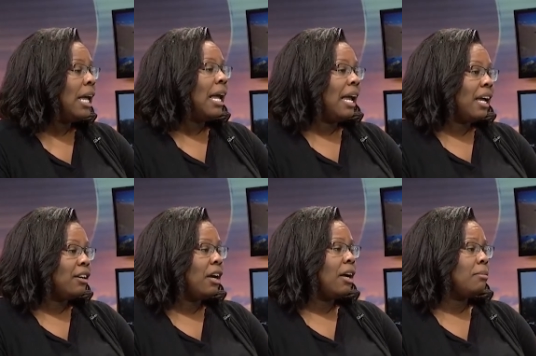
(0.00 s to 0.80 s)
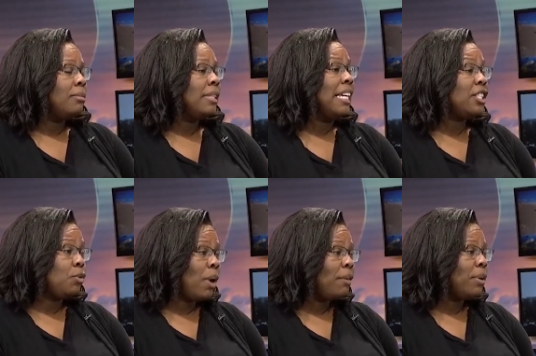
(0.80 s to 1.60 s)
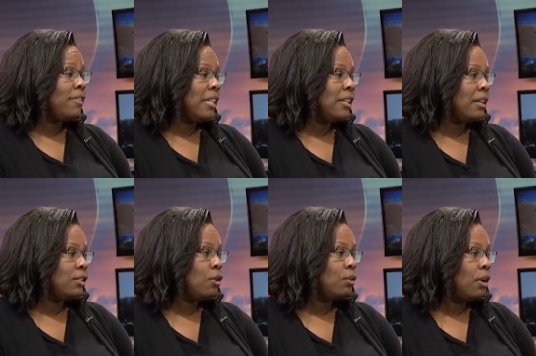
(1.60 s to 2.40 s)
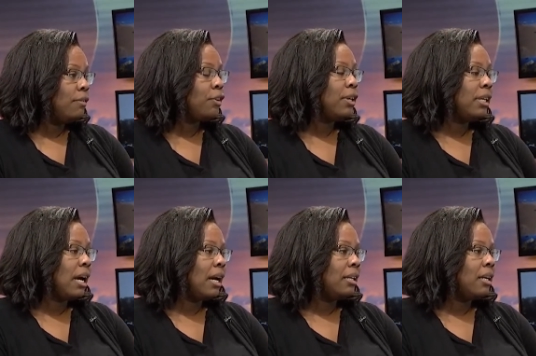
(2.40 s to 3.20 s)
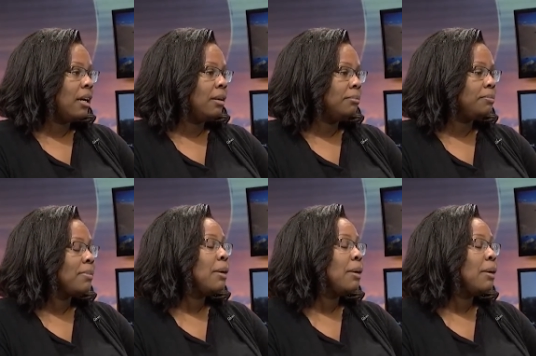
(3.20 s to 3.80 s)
and um, nationwide we've seen a total of 39 um,